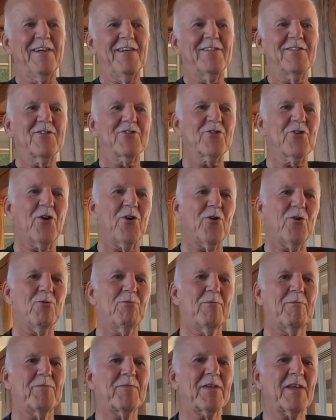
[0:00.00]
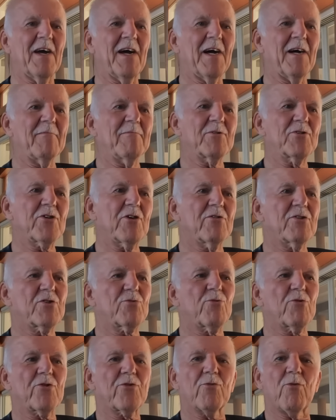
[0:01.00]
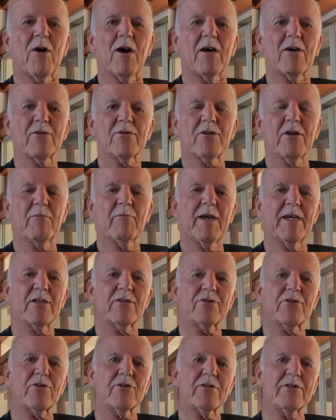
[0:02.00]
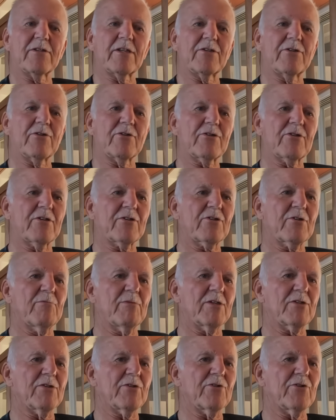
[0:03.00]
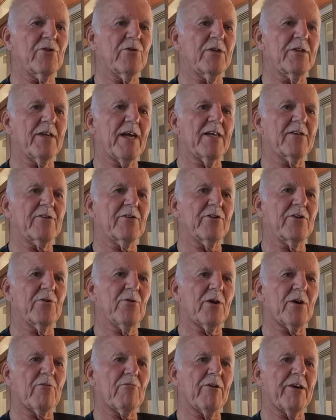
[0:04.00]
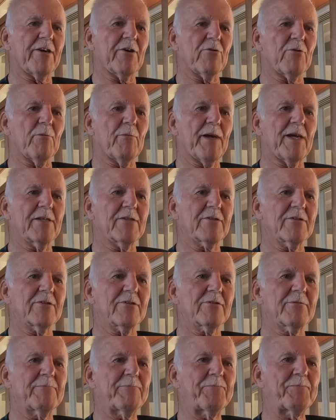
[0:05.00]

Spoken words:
So, so it's worthwhile to make certain that your system isn't doing that to you on a regular basis.